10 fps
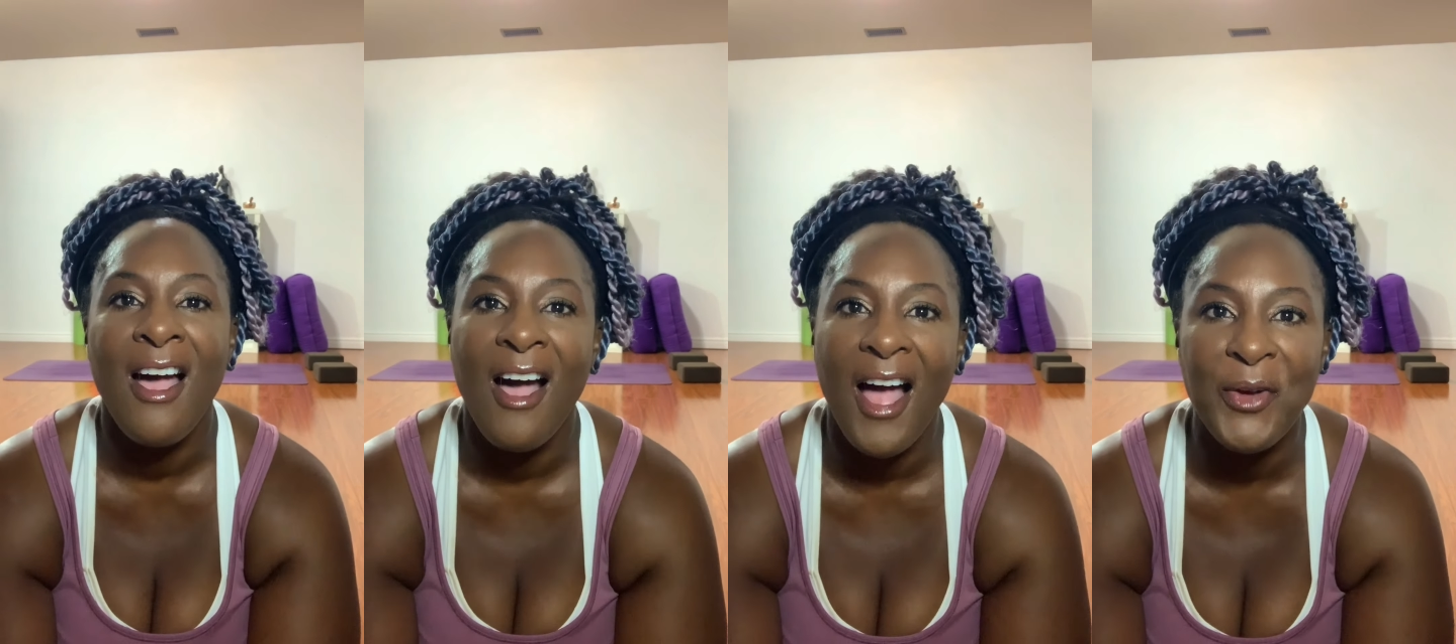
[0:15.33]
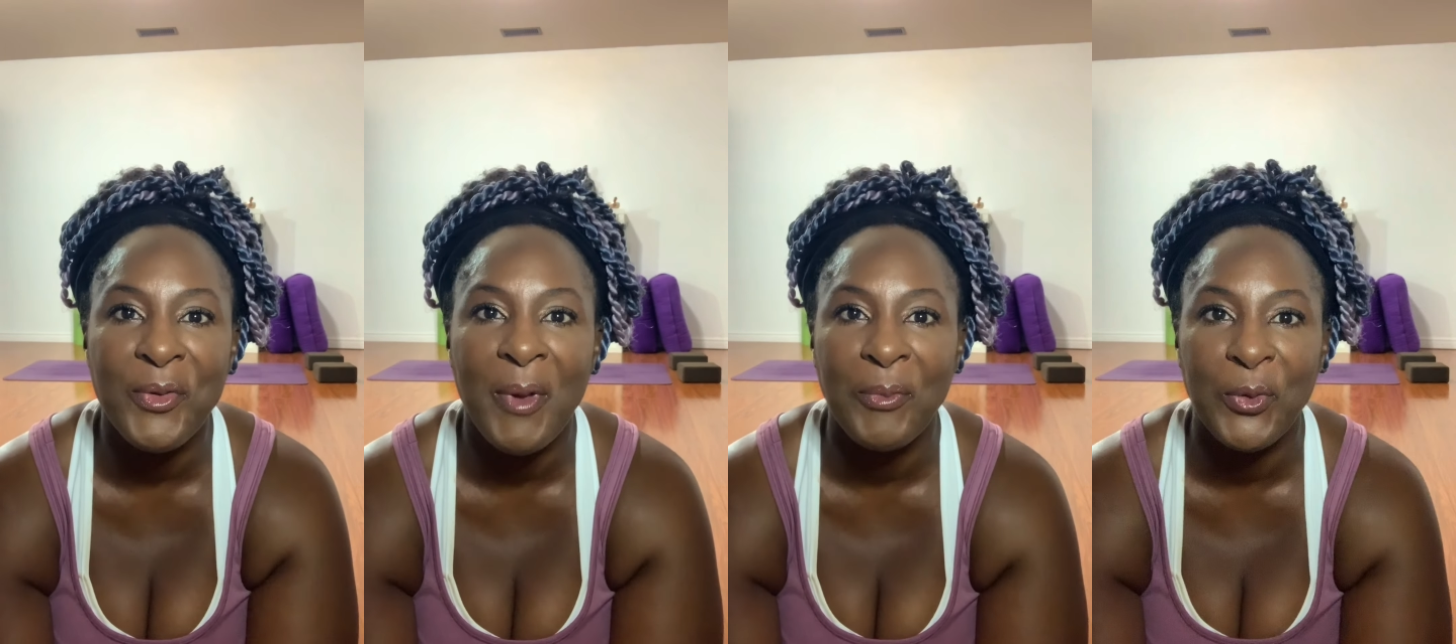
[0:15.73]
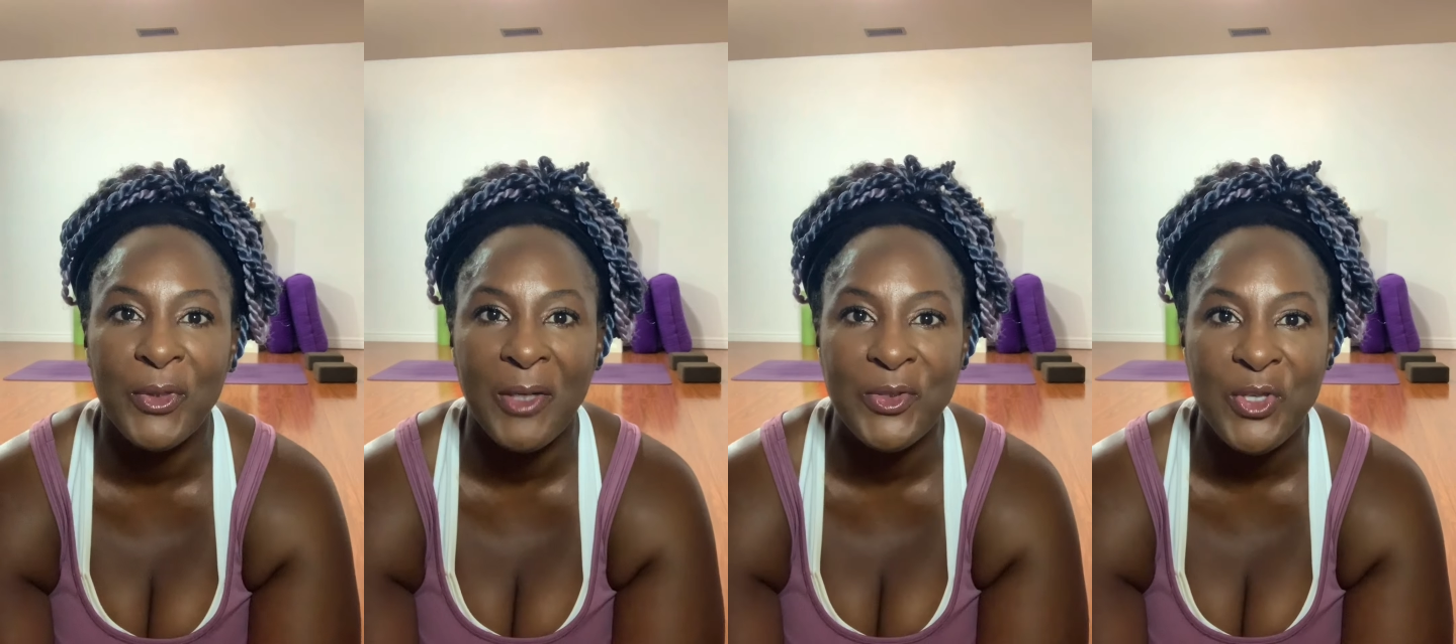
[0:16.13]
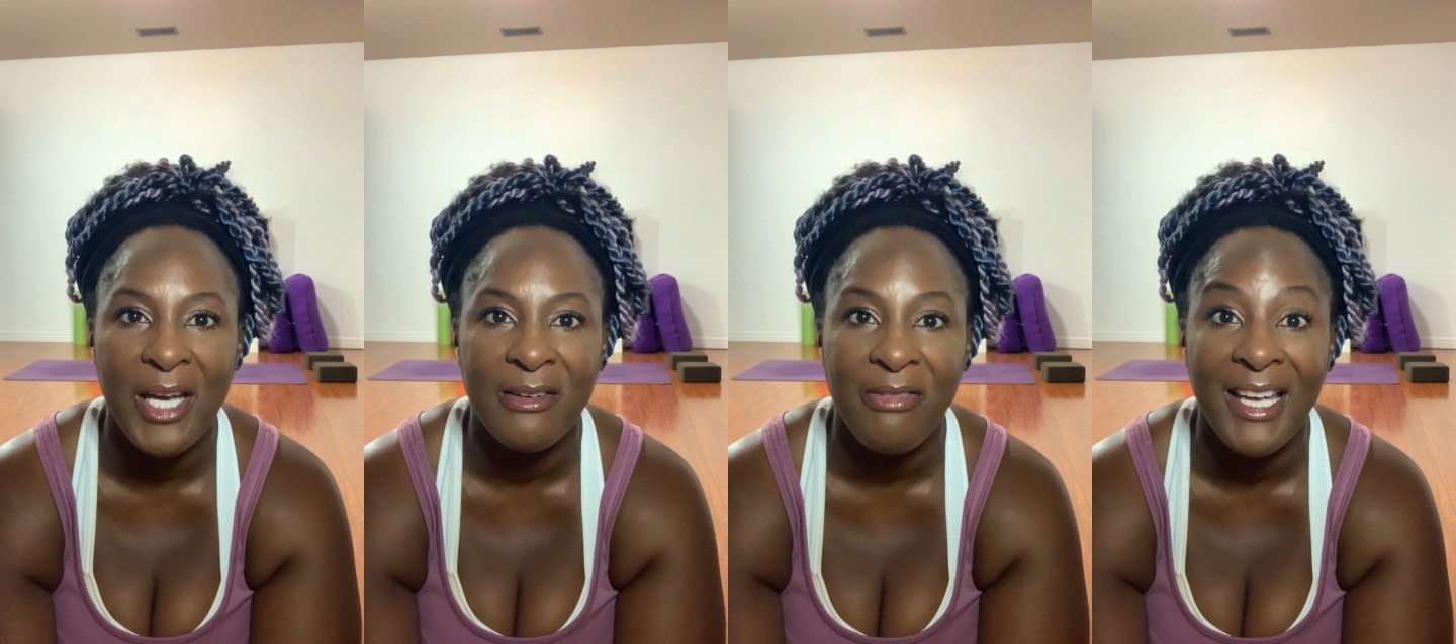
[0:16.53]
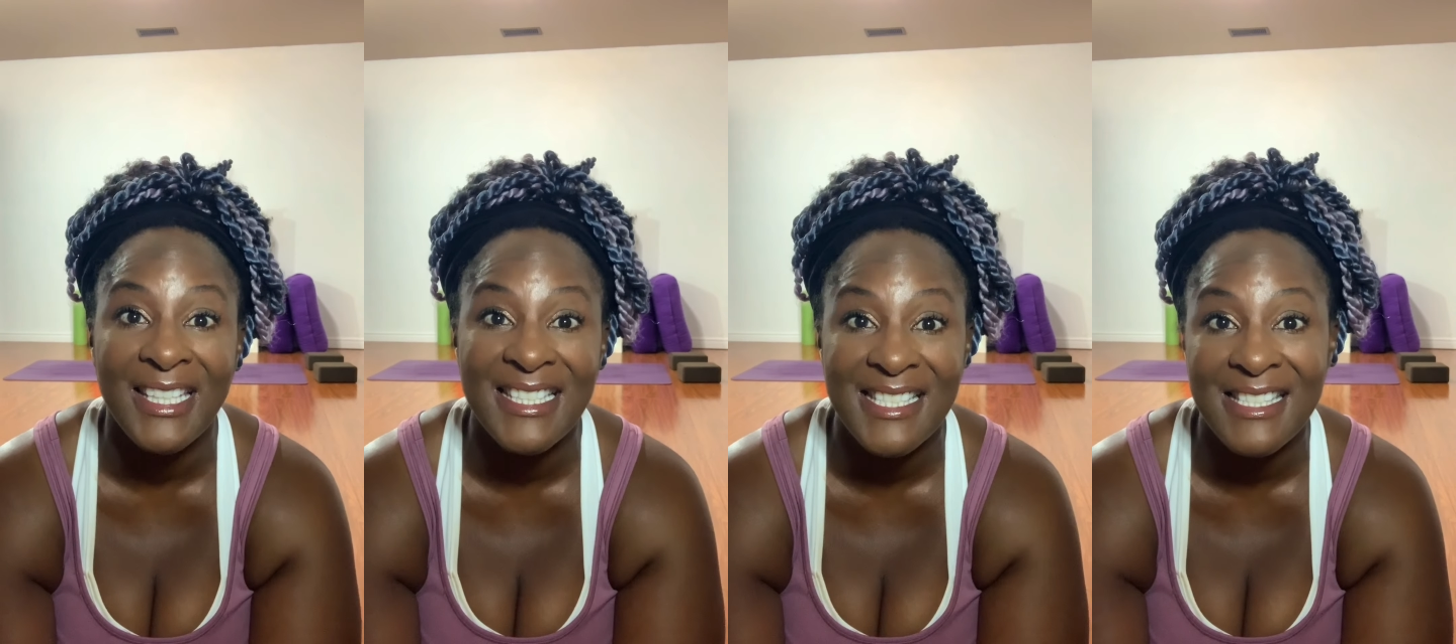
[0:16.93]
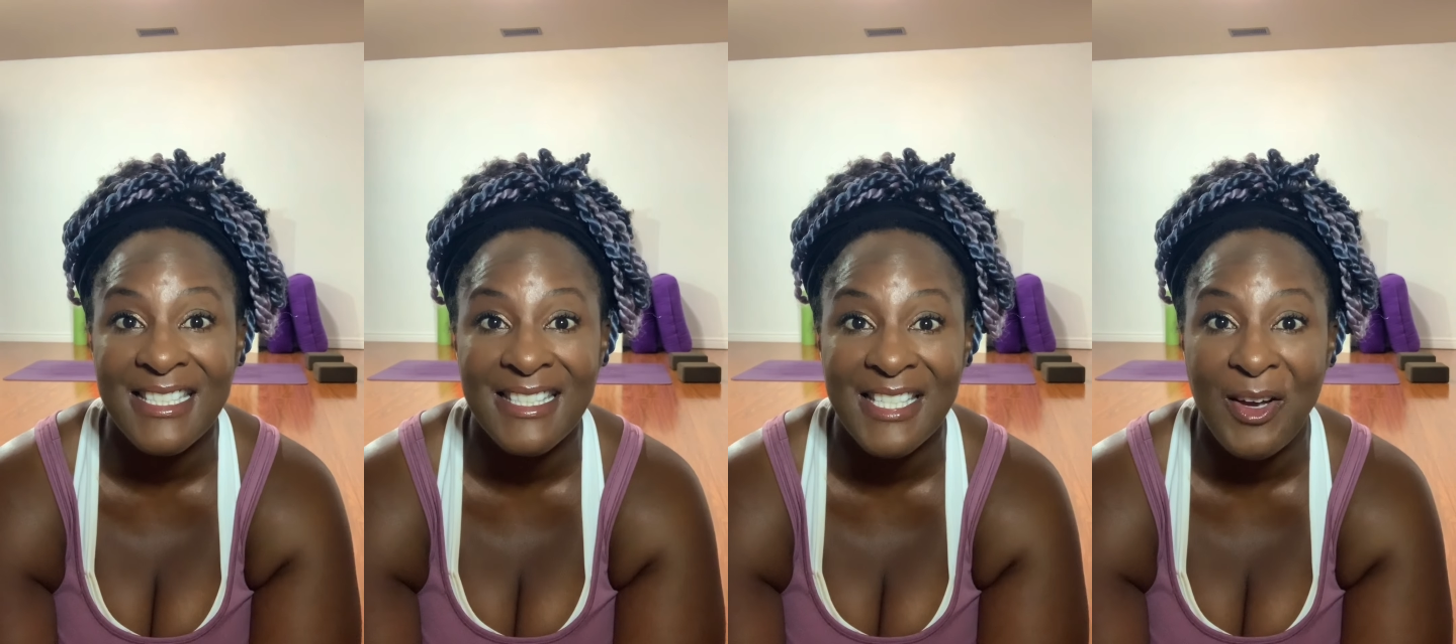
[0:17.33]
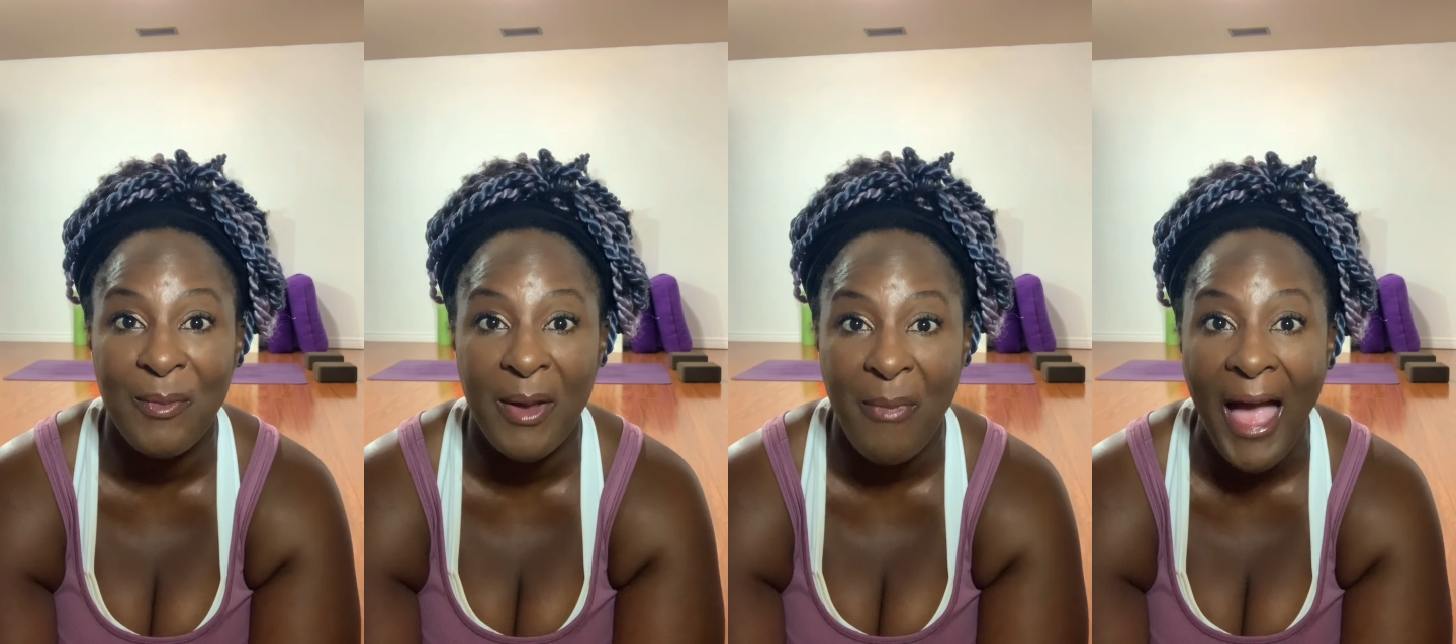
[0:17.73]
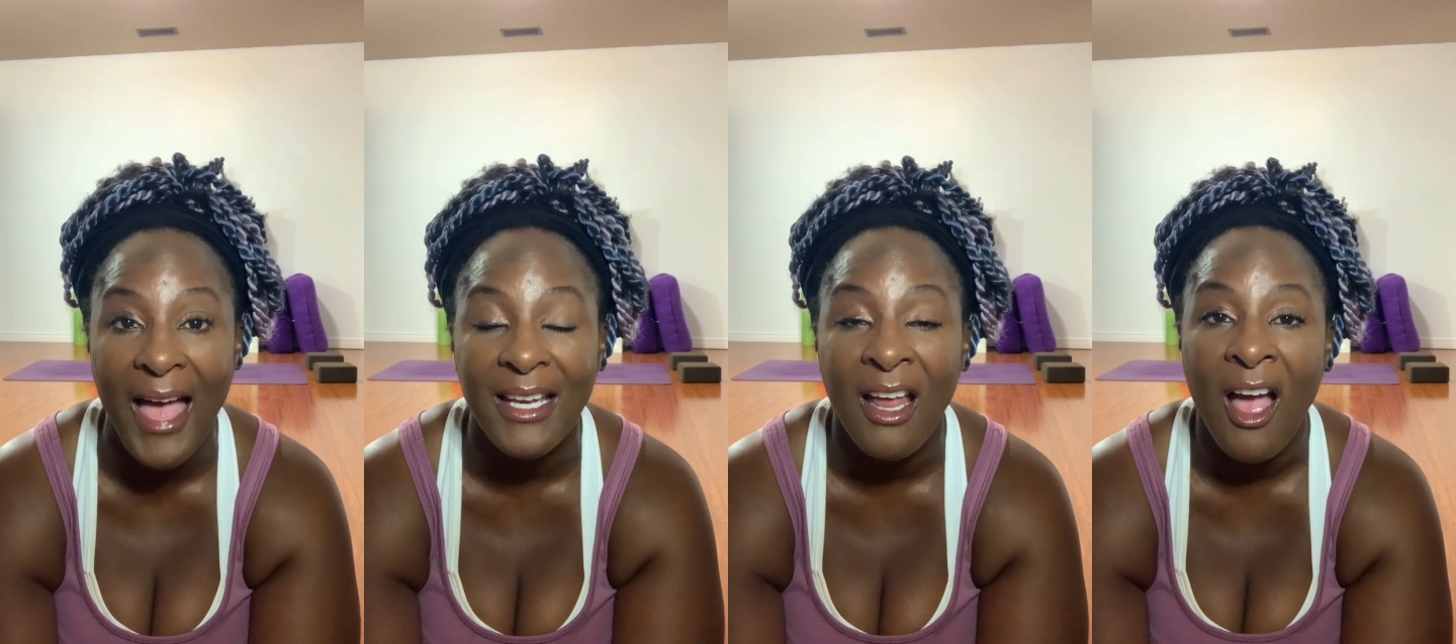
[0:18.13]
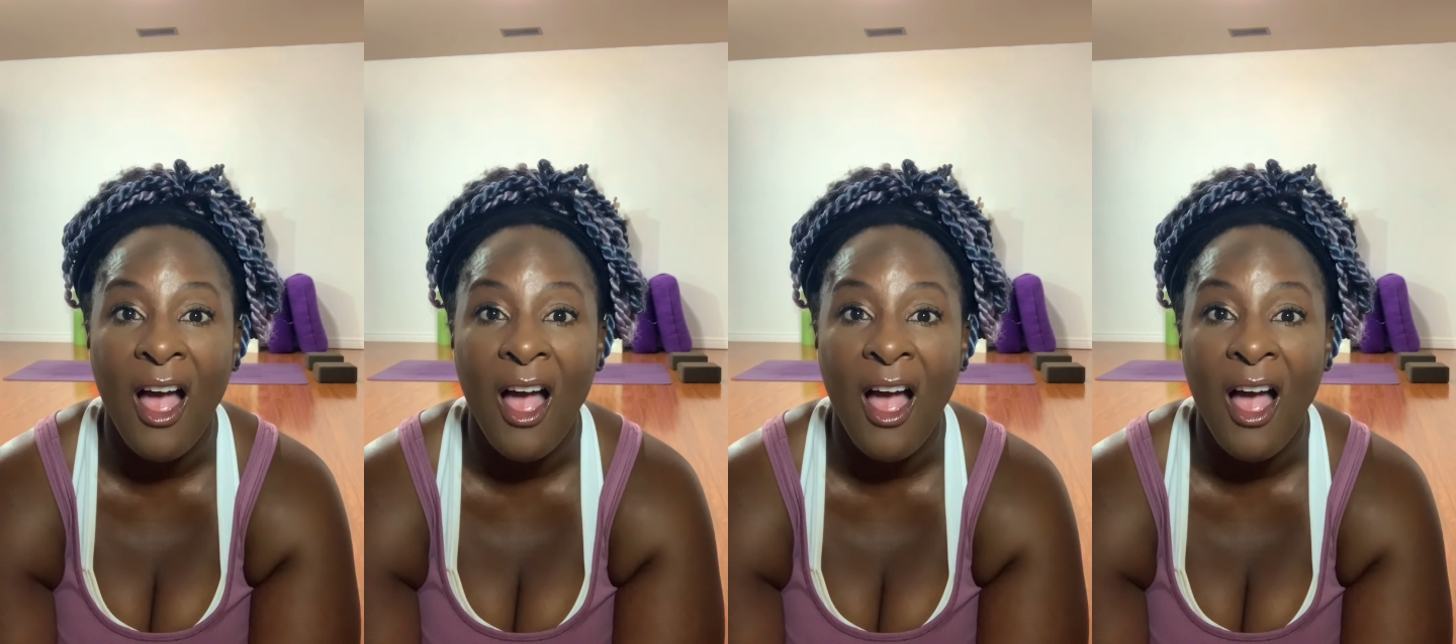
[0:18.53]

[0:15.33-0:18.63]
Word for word: I remember when I was trying to find consistency on my mat,